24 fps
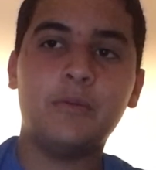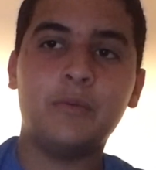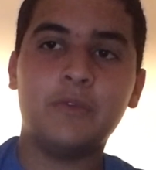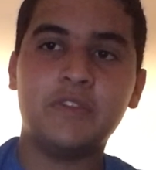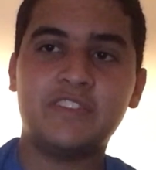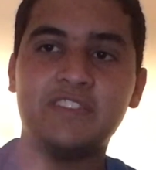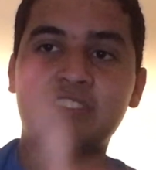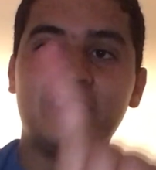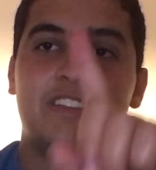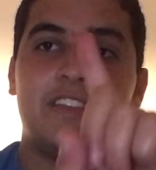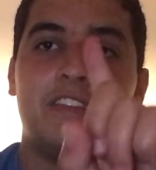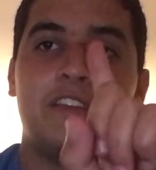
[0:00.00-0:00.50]
We
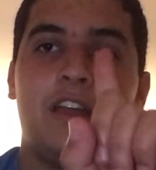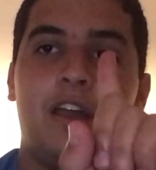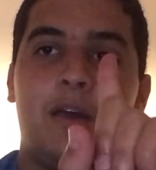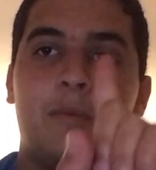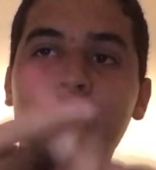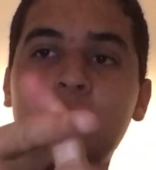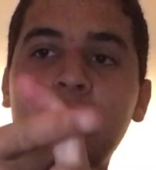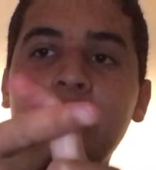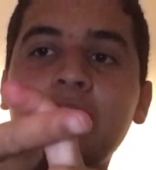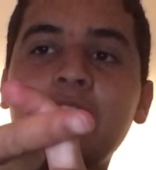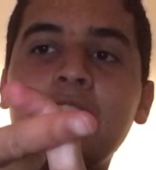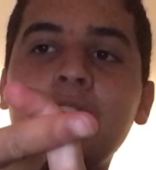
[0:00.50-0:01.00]
see a
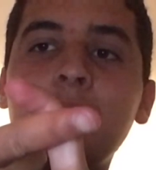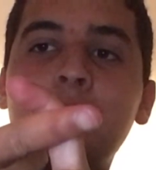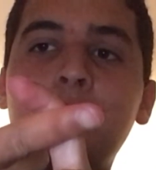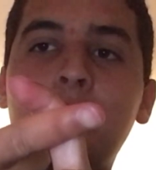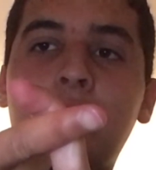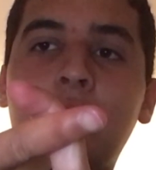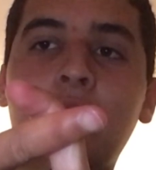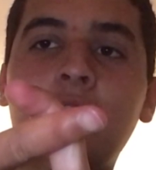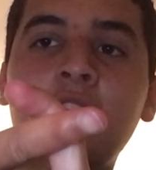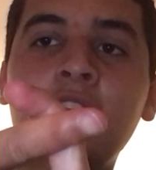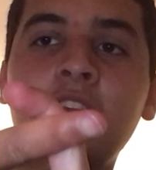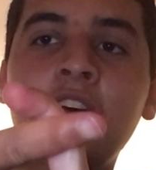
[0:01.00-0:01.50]
man get
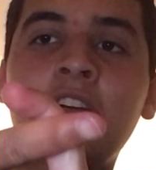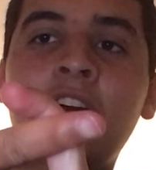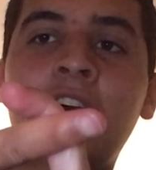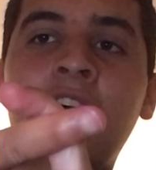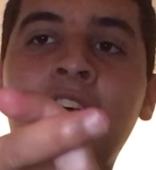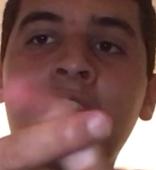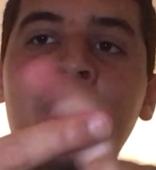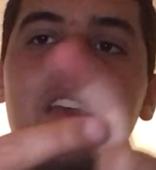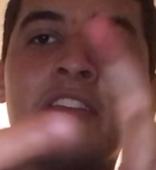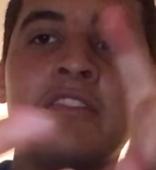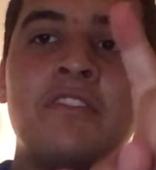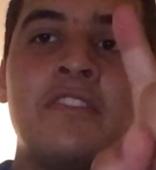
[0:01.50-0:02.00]
burned
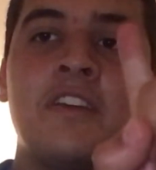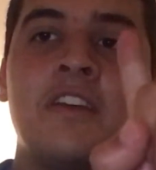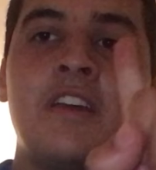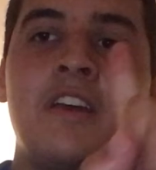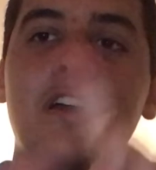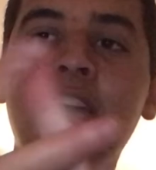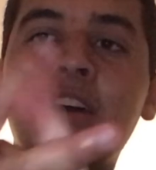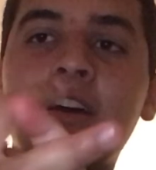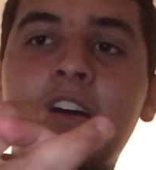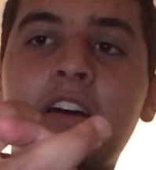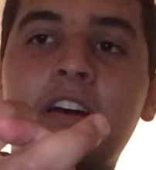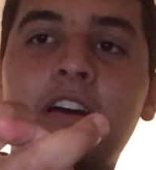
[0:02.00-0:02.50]
alive,
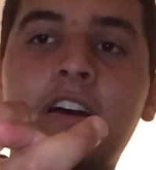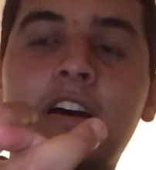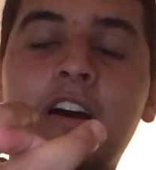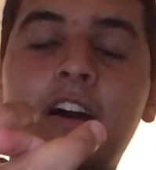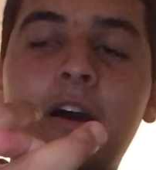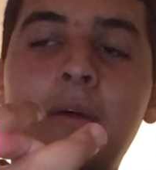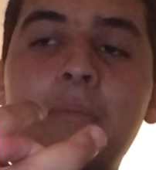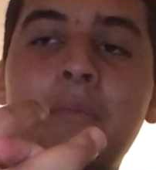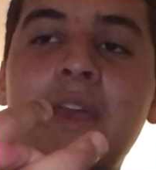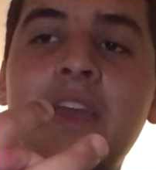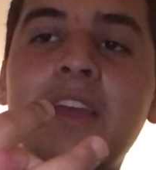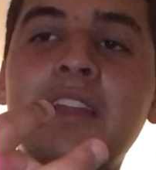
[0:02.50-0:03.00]

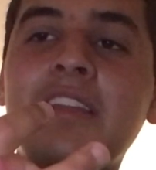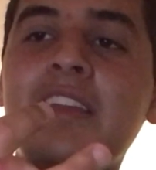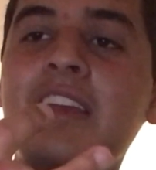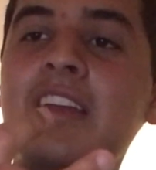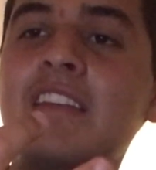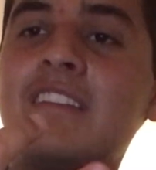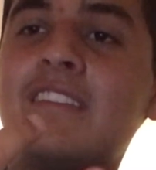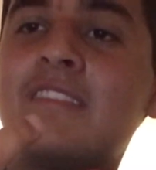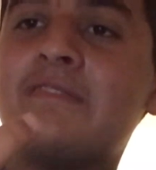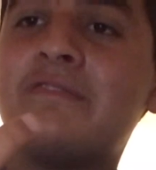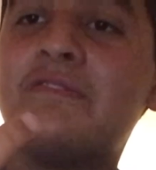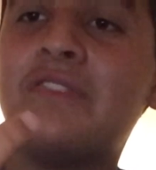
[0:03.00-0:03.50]
a man get
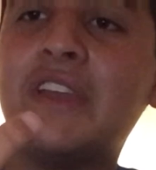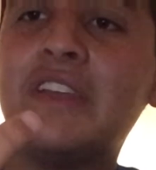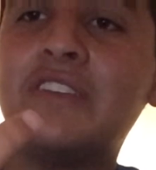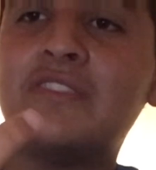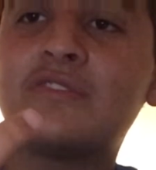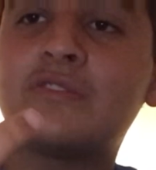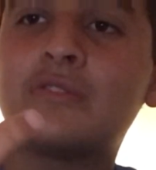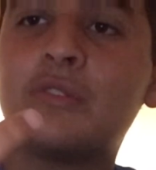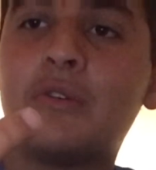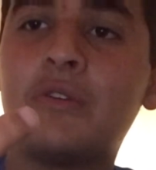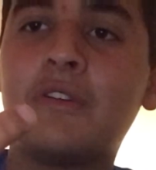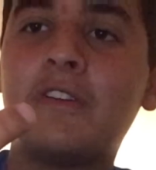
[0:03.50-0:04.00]
his face
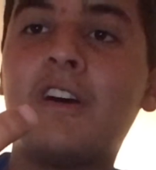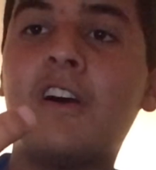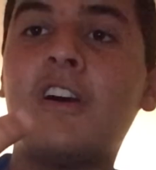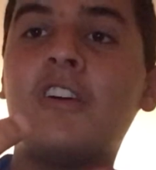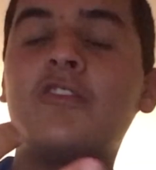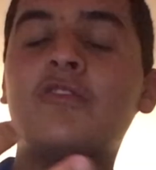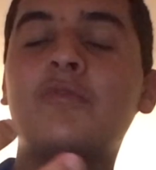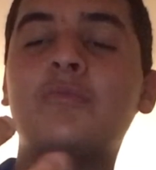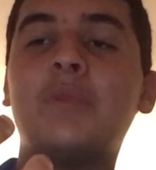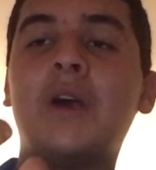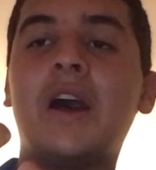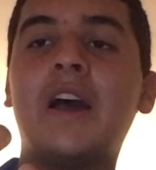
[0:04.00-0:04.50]
torn
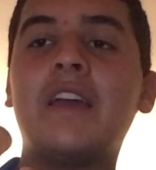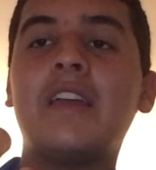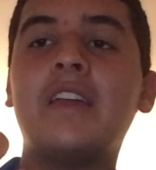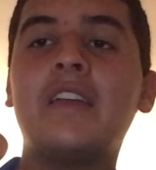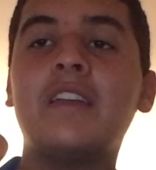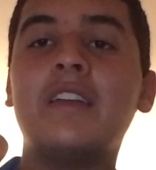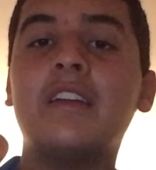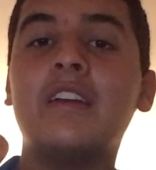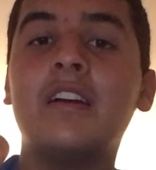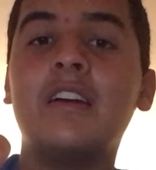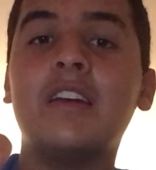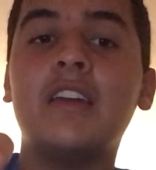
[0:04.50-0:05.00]
off
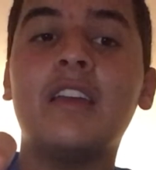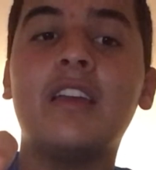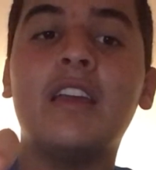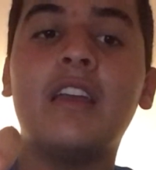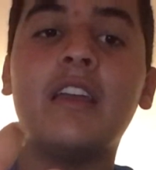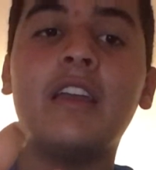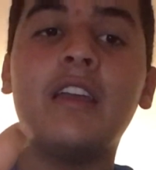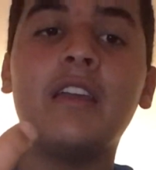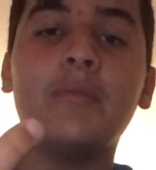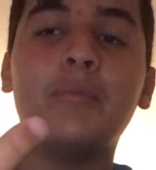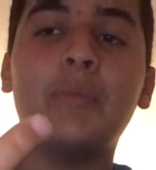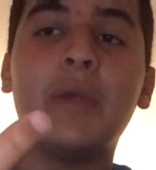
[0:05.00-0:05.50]
by
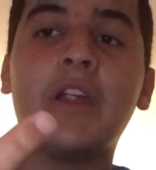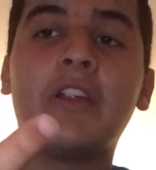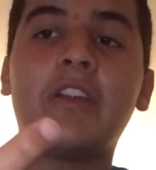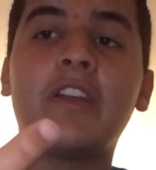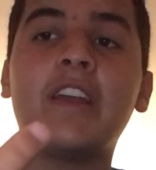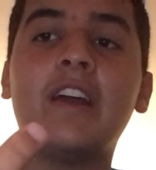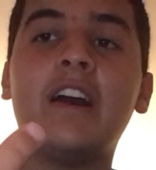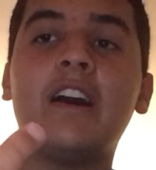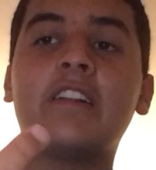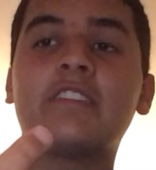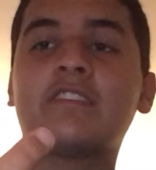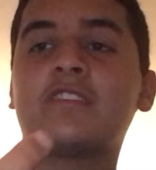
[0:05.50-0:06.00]
a
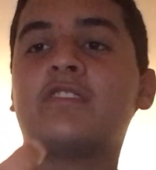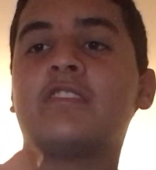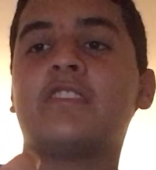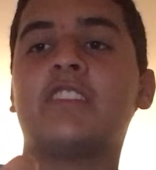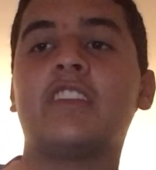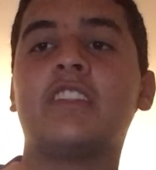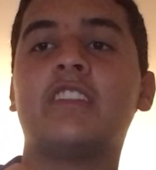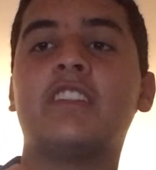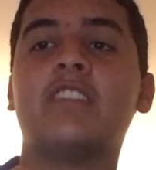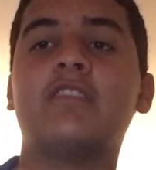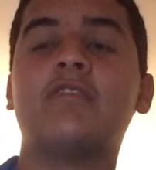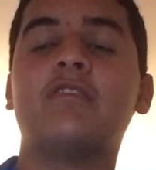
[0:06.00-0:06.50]
baryonyx, so
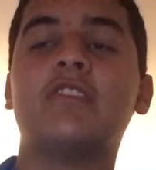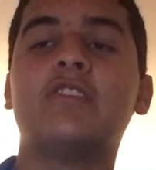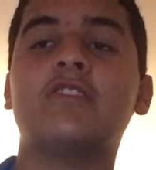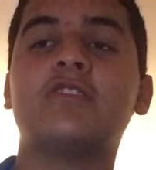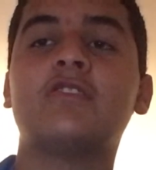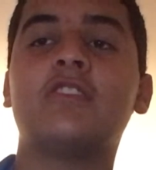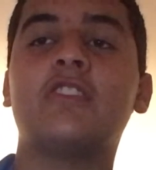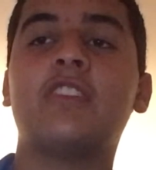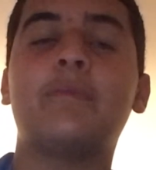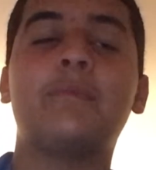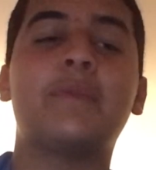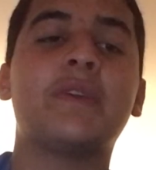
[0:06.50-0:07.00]
they didn't really
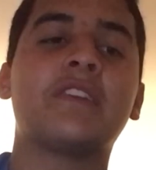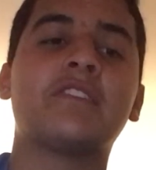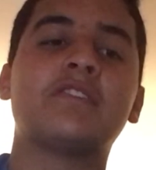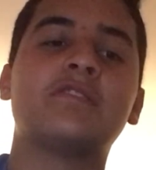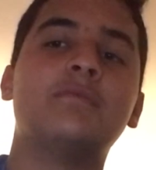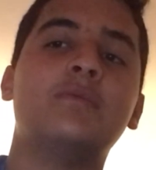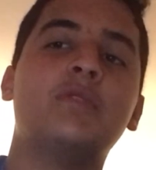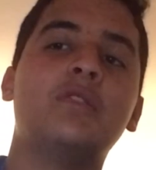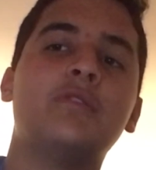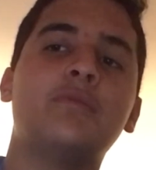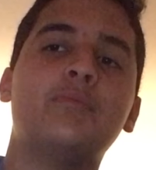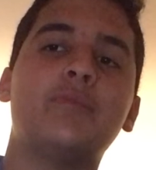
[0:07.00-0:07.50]
show that because the
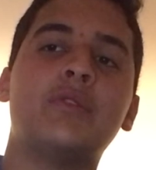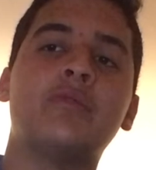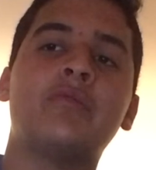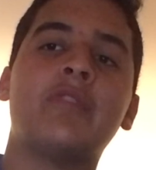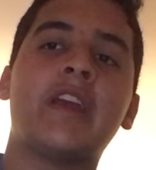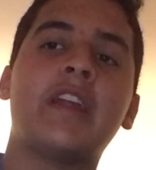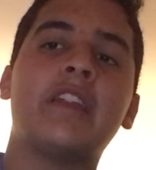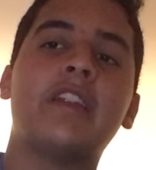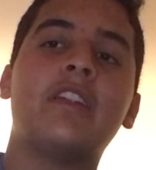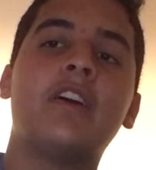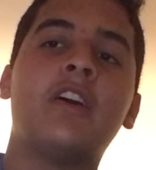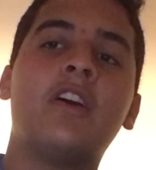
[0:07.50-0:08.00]
movie would be
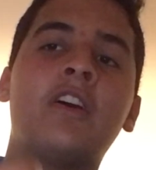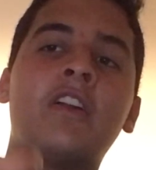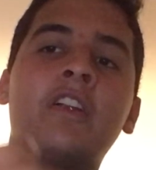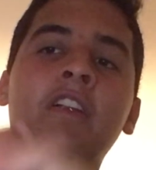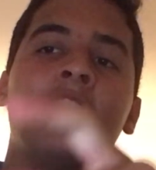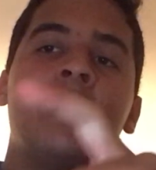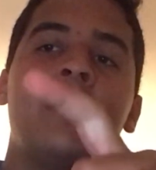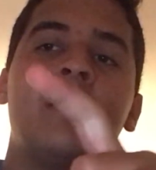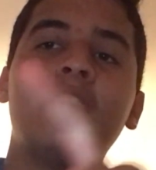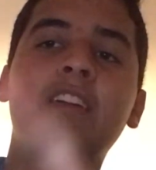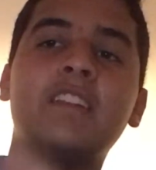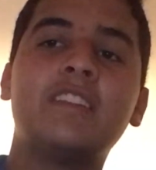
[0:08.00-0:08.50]
rated R.
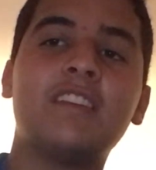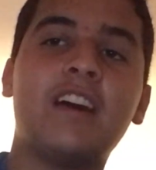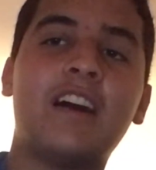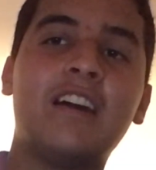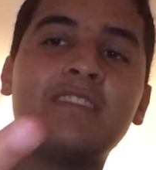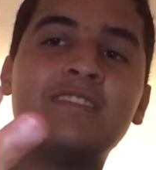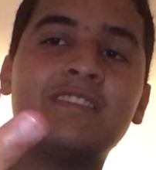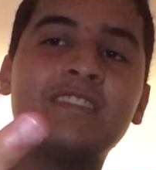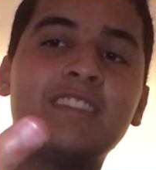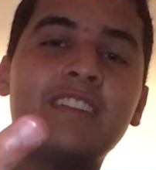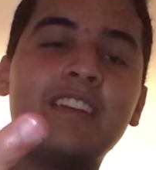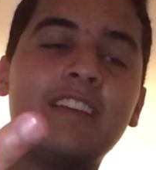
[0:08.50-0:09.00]

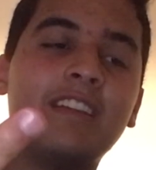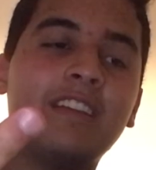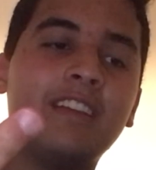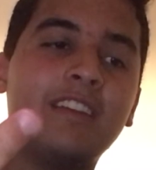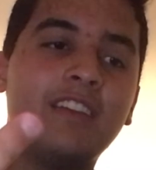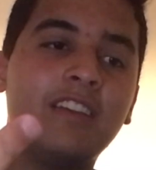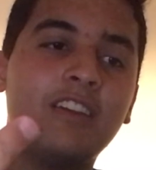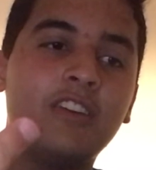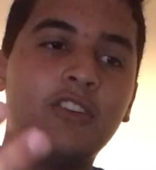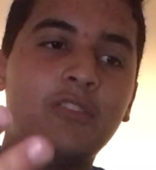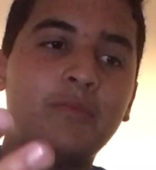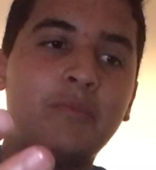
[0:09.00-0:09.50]
Dodson getting
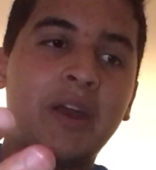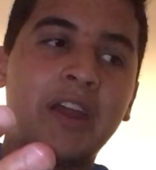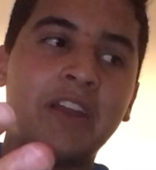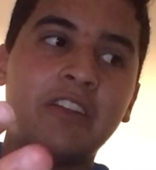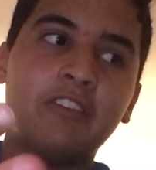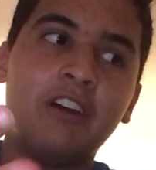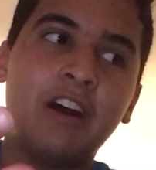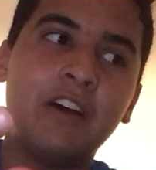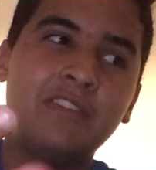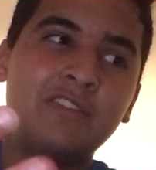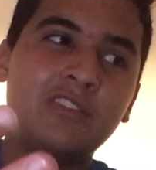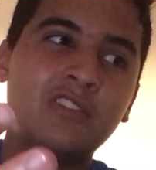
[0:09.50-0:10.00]
killed by a
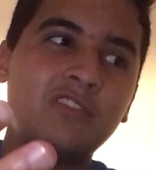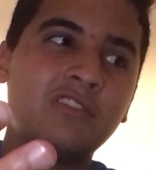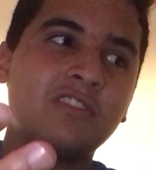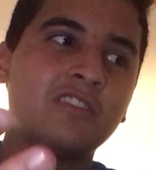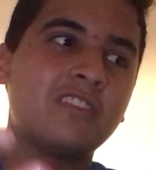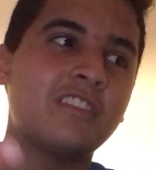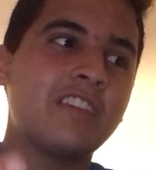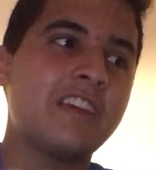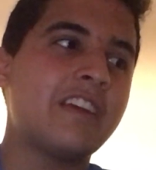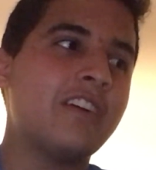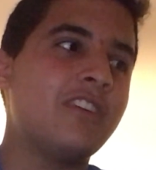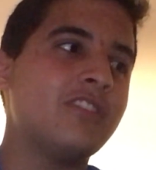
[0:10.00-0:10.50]
officer, so
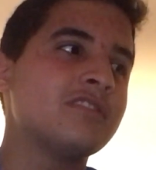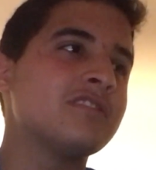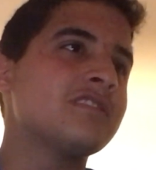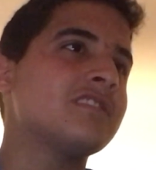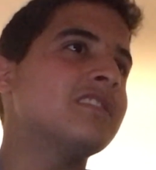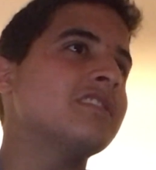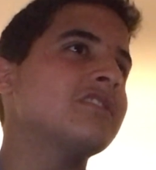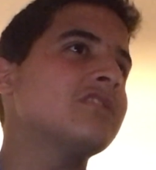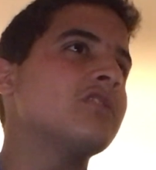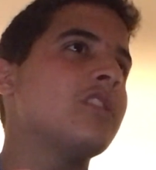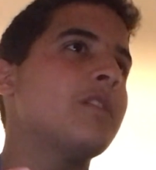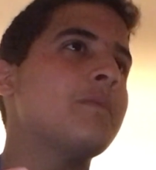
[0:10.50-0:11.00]
they also
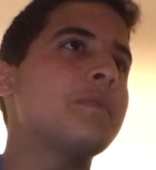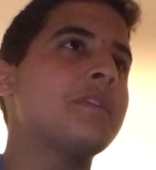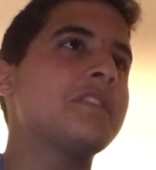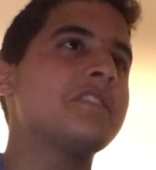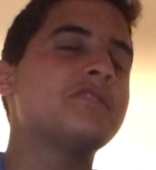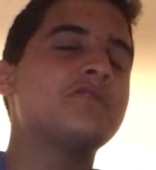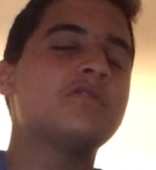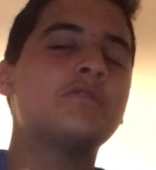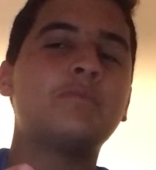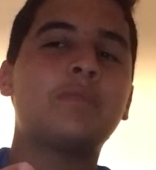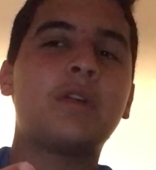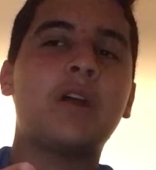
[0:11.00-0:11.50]
didn't show it
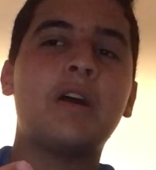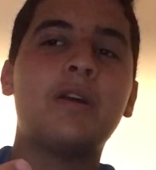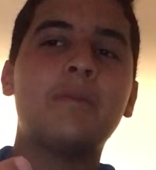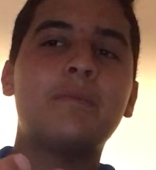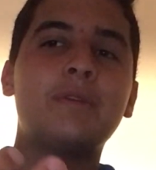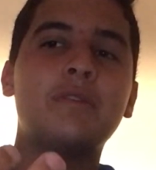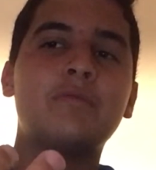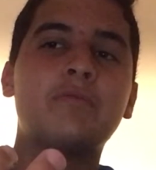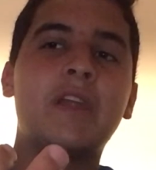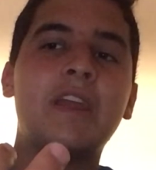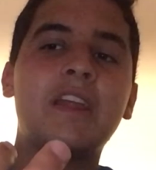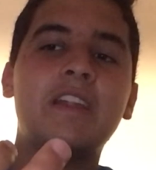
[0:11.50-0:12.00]
because it would probably
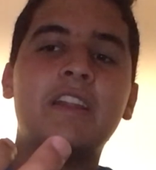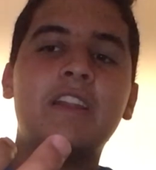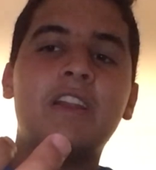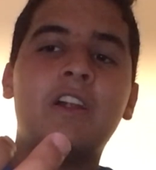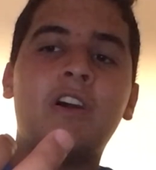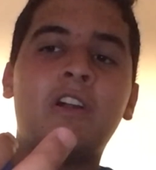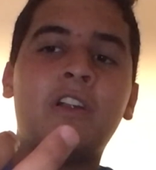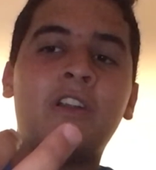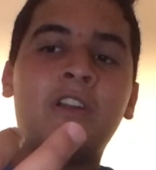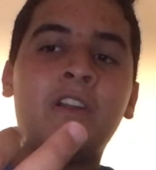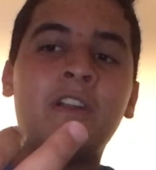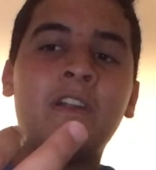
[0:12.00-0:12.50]
be rated
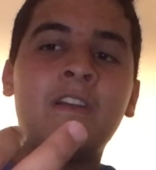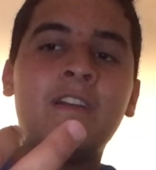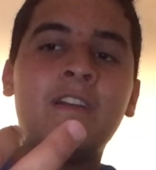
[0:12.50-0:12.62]
R.